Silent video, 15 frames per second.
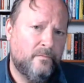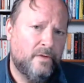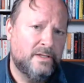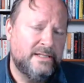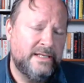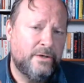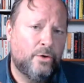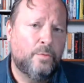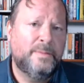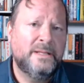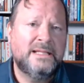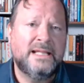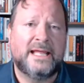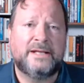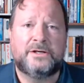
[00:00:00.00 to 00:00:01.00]
the open
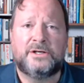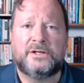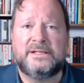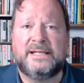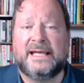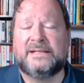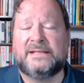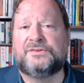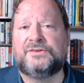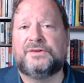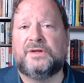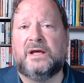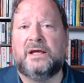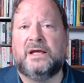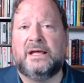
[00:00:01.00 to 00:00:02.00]
letter
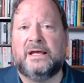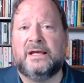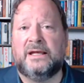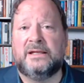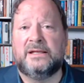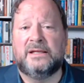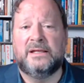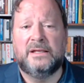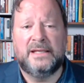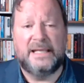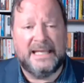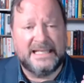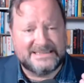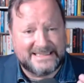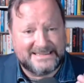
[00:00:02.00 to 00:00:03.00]
that
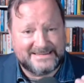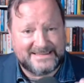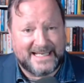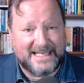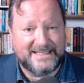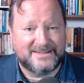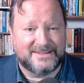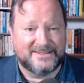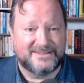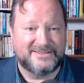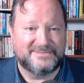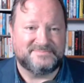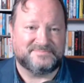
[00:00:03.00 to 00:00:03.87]
is entitled